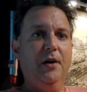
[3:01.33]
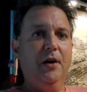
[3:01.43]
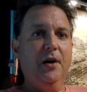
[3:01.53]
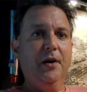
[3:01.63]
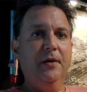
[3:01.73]

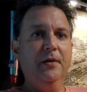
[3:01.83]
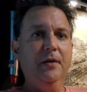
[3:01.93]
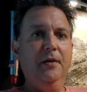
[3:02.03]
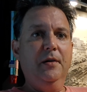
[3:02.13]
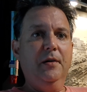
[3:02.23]
on
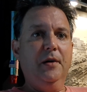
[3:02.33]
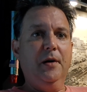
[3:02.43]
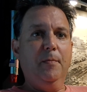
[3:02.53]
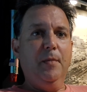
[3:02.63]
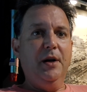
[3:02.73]

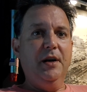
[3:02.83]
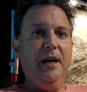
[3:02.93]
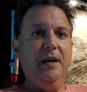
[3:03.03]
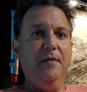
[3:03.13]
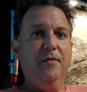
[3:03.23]

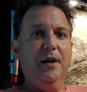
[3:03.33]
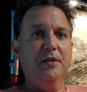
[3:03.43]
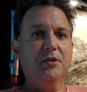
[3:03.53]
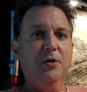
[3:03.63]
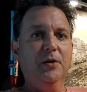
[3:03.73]
Monday,
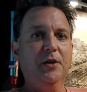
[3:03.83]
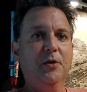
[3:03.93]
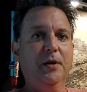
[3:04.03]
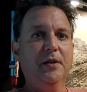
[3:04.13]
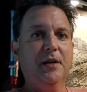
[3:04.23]
then certainly
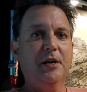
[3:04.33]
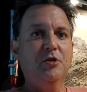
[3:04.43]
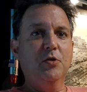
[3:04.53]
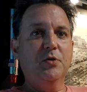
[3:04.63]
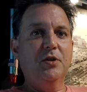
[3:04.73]
during the day
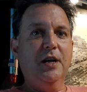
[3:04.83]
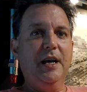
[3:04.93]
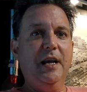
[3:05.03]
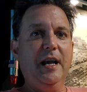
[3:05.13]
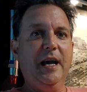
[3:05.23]

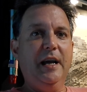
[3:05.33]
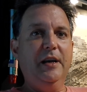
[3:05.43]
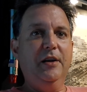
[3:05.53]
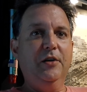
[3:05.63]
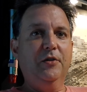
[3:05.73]
Tuesday at
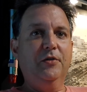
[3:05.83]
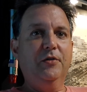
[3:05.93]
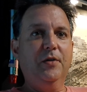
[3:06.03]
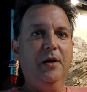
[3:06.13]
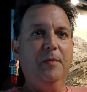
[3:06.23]

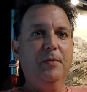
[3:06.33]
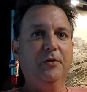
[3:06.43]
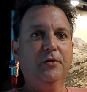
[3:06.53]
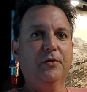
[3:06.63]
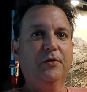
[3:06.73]
his
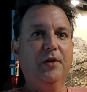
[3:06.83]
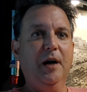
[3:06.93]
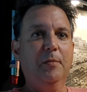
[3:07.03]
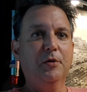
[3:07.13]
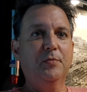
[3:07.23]
business
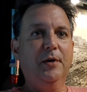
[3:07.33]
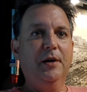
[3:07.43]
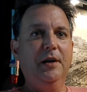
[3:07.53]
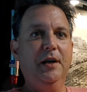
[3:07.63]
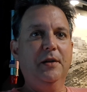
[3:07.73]

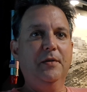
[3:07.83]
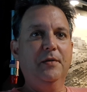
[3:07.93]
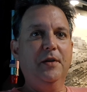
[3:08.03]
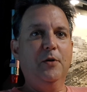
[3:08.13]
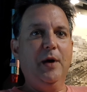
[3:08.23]
establishment
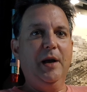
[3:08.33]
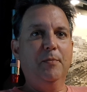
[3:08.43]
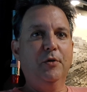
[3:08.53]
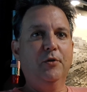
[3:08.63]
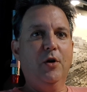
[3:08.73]
in the Grand
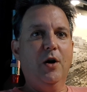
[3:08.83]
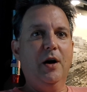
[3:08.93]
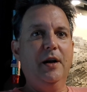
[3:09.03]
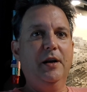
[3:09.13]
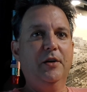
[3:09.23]

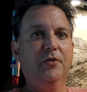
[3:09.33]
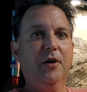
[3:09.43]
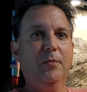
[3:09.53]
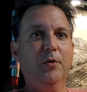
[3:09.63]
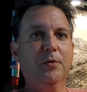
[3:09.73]
Bazaar in
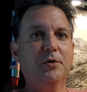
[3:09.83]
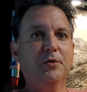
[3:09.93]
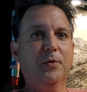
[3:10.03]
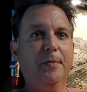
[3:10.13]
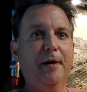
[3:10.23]
Istanbul, which
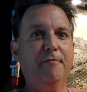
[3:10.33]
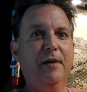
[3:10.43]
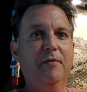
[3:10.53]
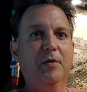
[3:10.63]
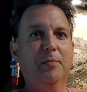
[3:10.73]
is one of my
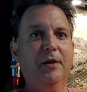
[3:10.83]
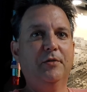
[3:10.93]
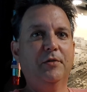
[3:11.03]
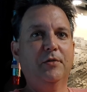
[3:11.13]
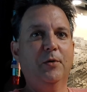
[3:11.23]
favorite
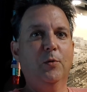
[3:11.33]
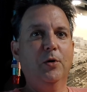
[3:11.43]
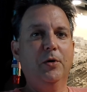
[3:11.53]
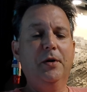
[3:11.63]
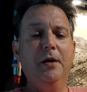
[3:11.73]
places in the
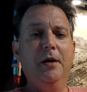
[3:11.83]
world.